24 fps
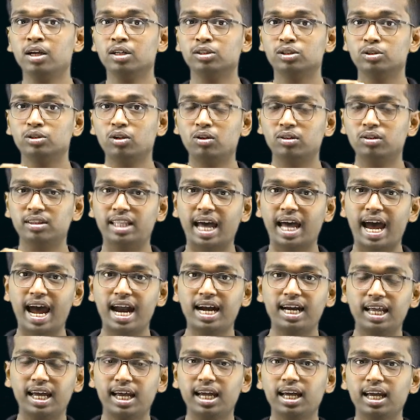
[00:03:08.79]
So
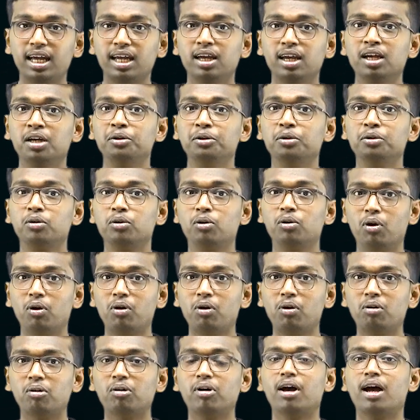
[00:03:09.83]
that day you
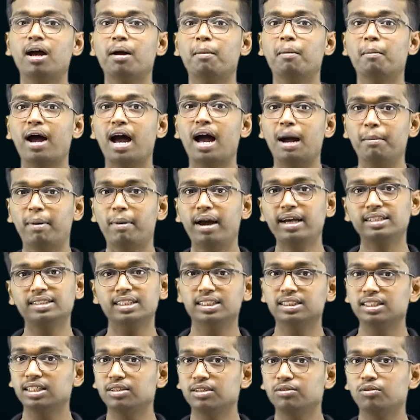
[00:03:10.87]
go, my
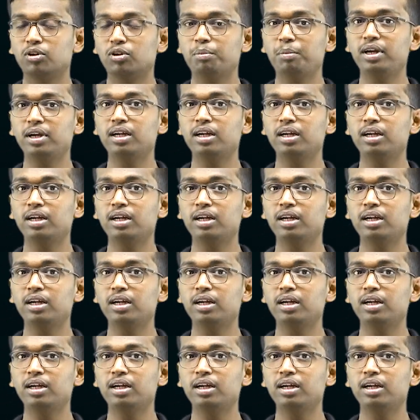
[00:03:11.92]
suggestion would